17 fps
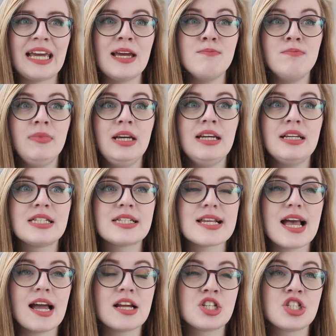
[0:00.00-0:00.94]
It
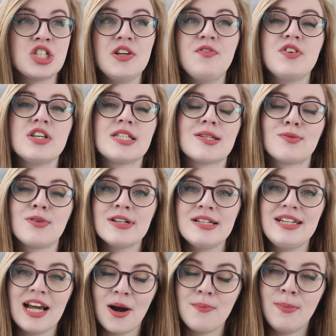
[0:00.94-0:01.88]
makes shivers
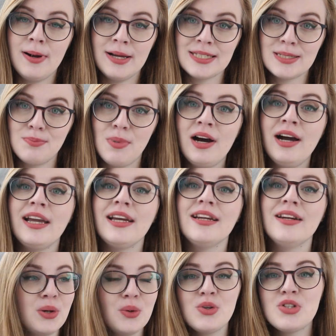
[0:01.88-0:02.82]
run down my
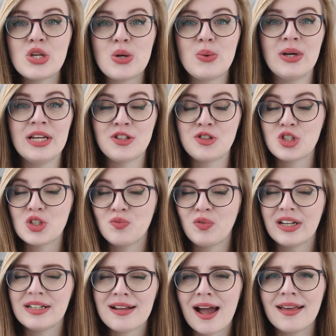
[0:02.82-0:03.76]
spine, but also it's just
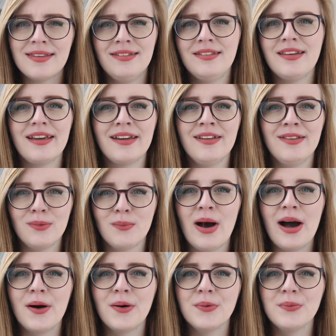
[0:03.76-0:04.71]
fantastic as
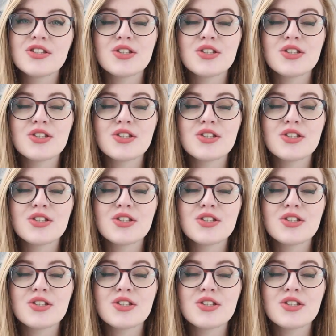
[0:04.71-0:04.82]
well.